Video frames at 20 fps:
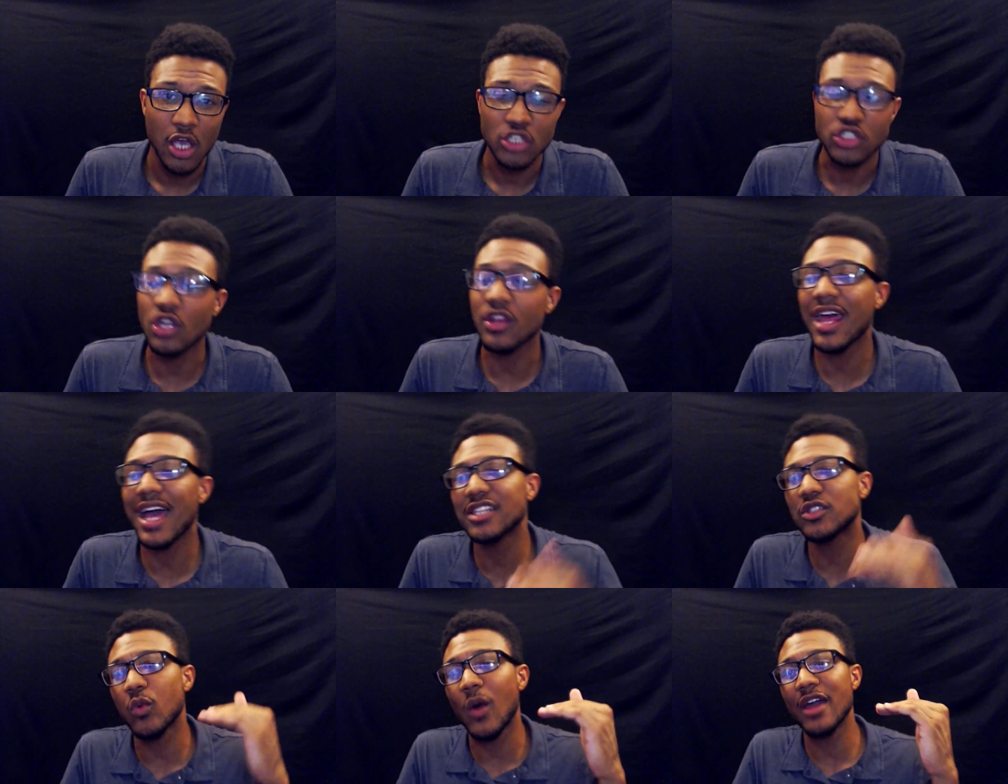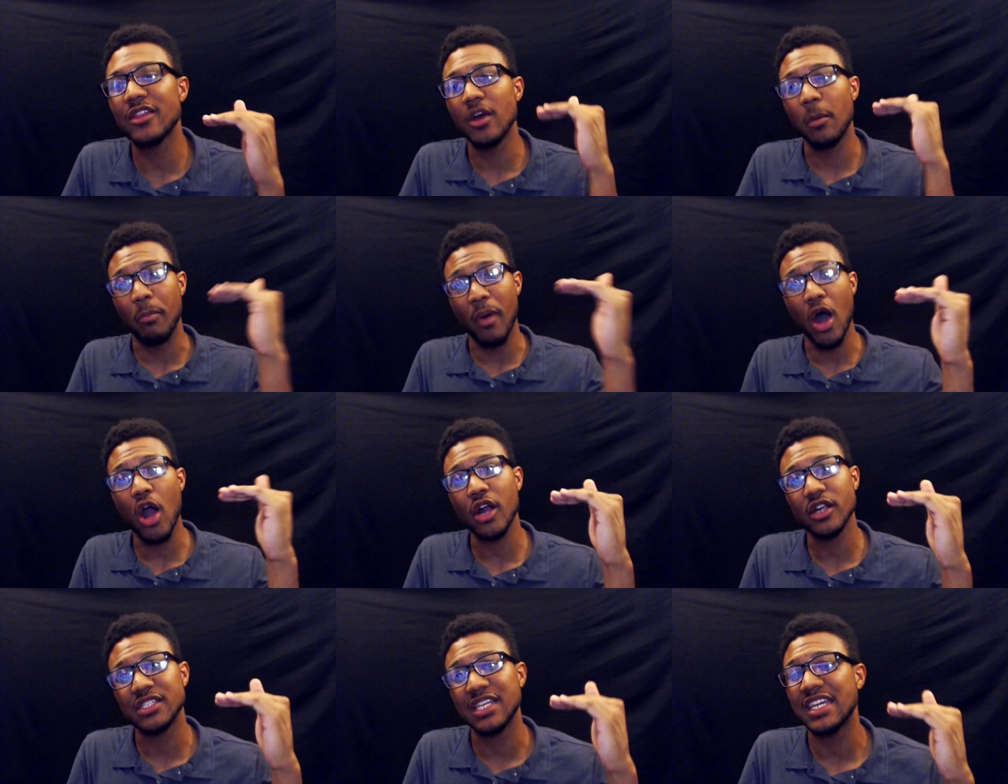So that's why the
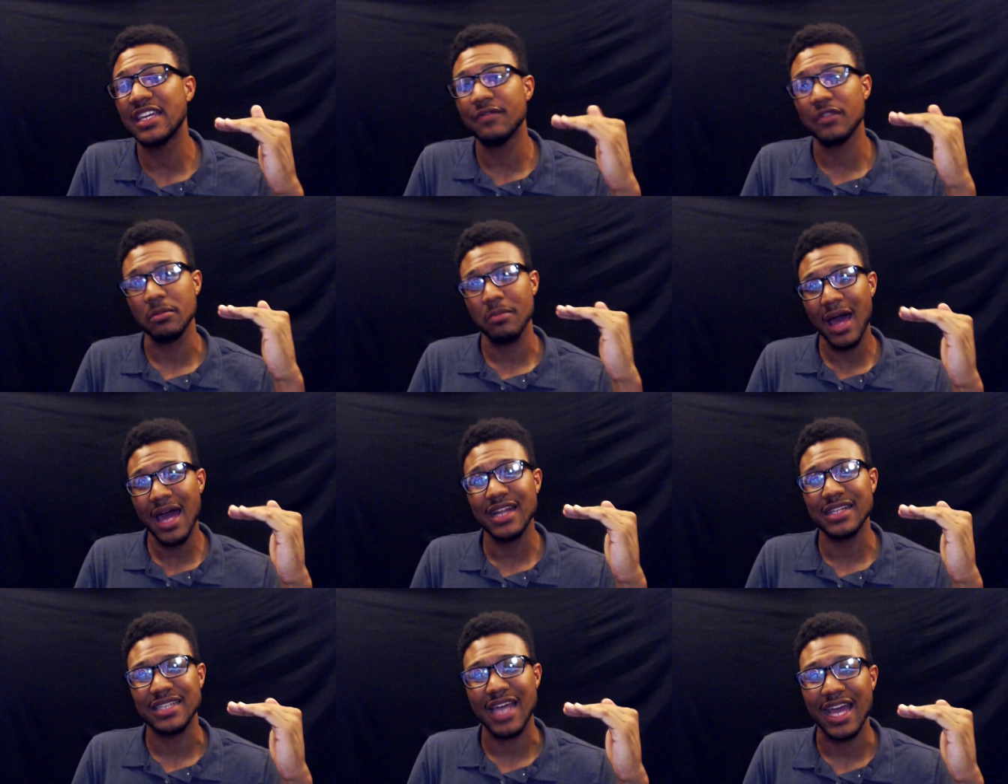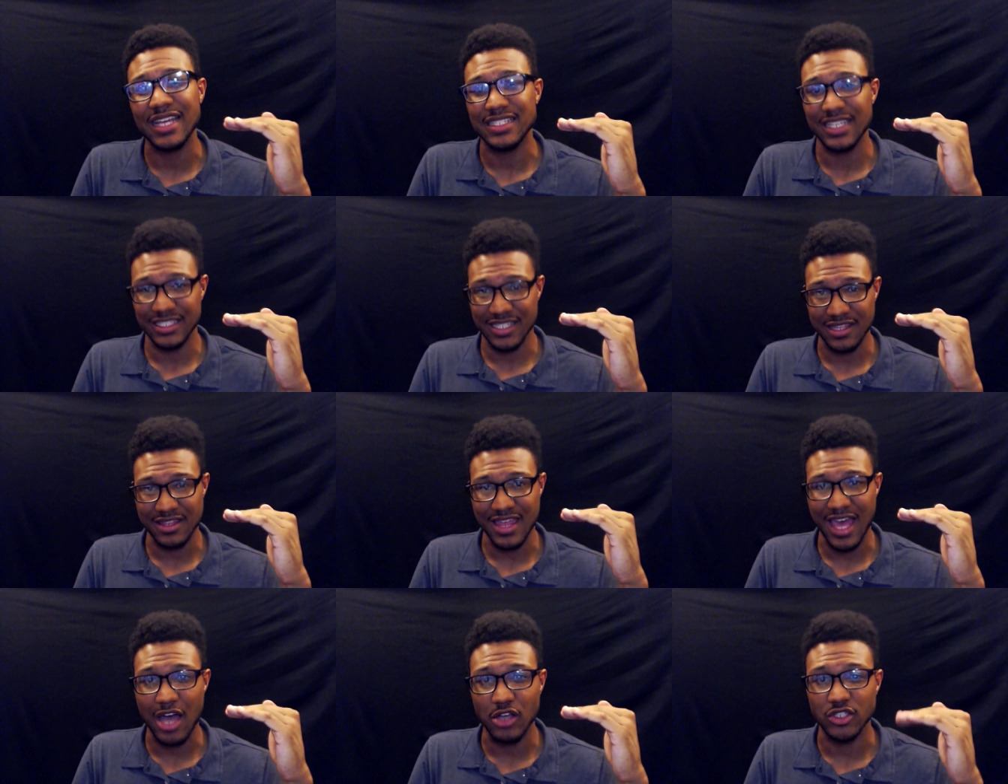bar to even monetize is
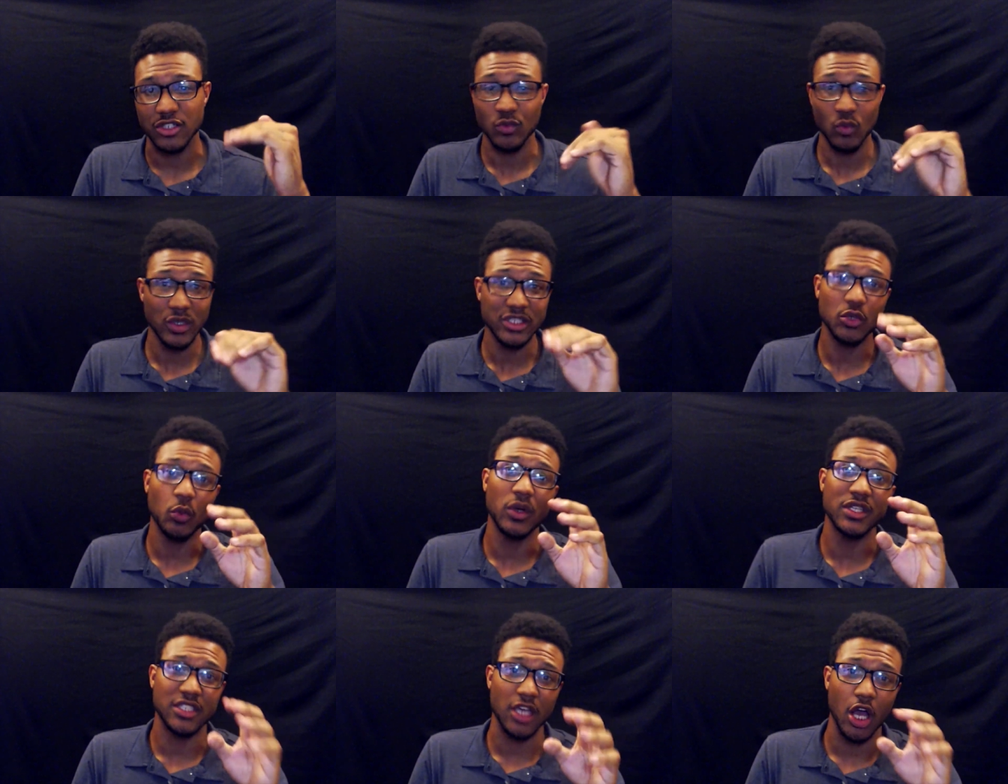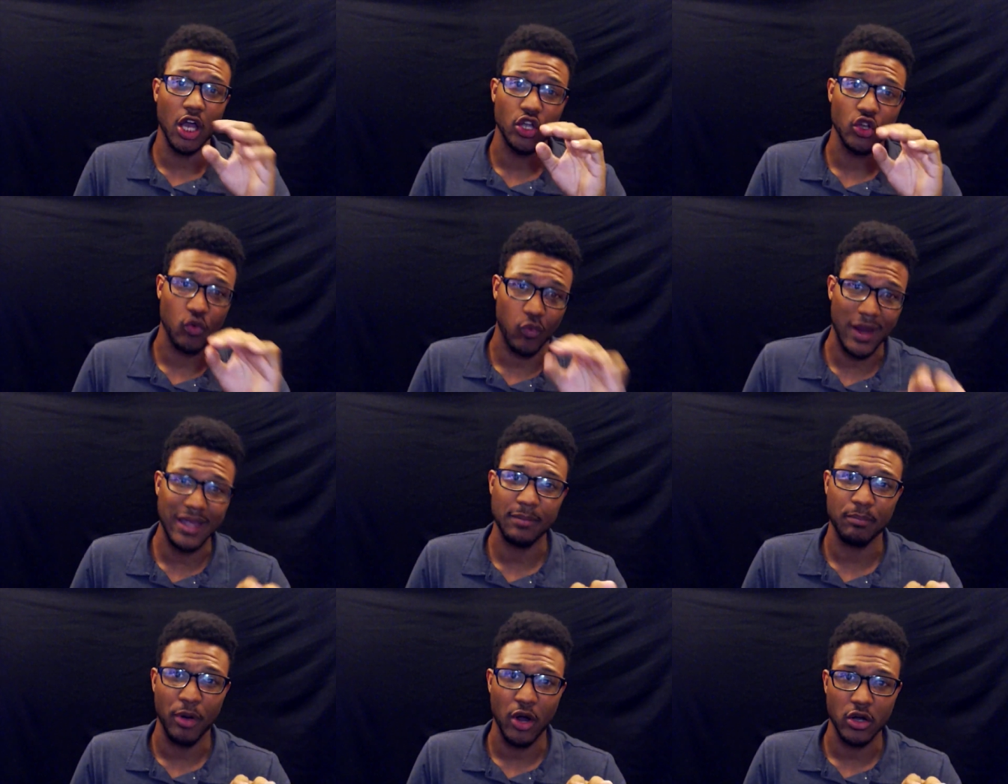1,000, which was a
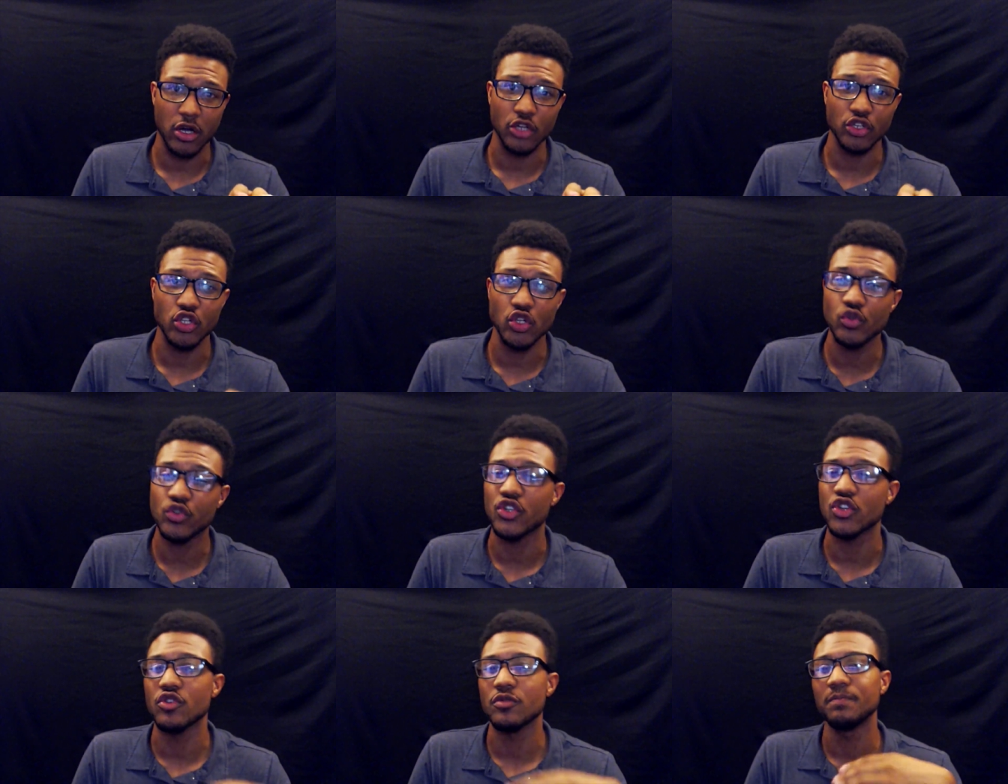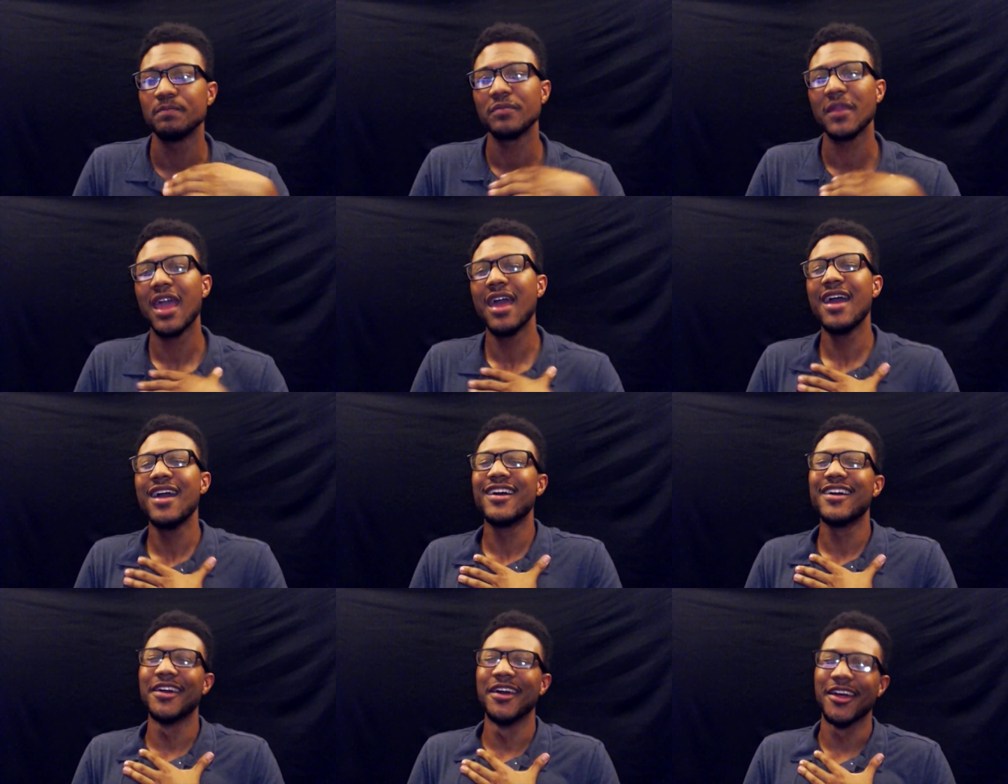great part on YouTube.
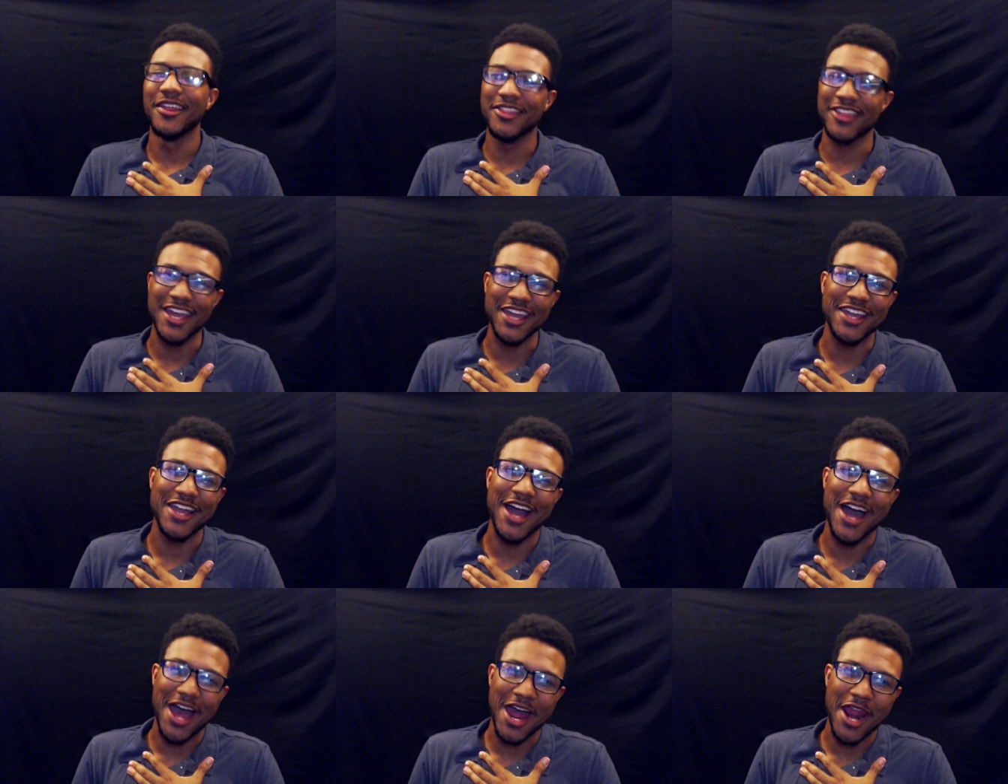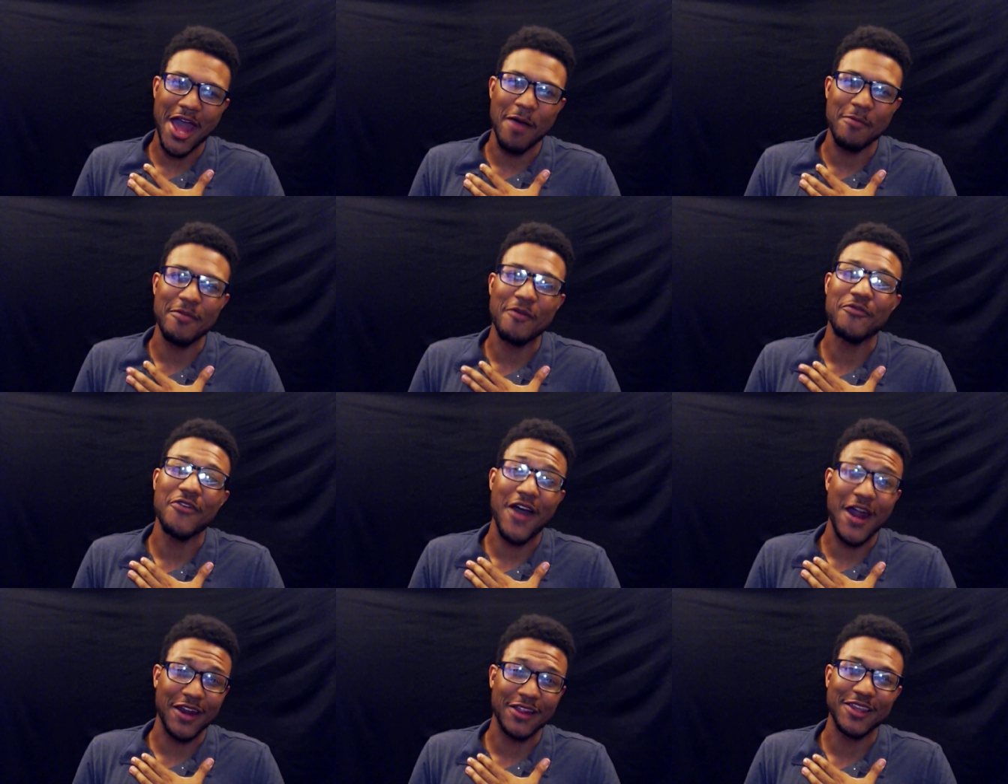Thank God I'm
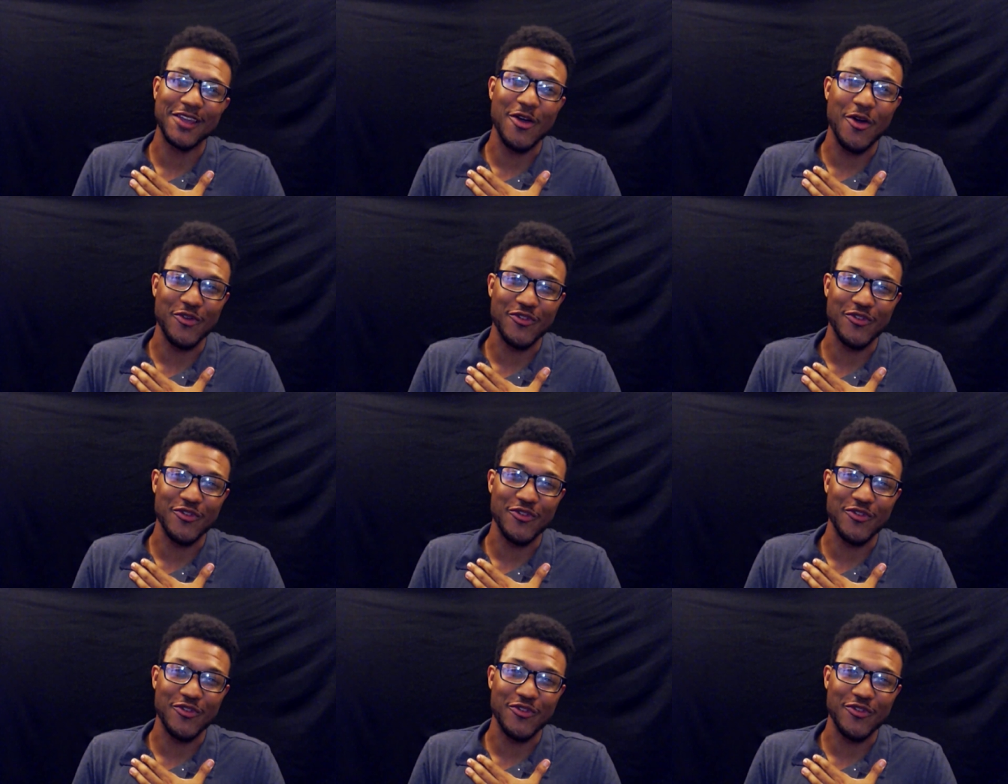finally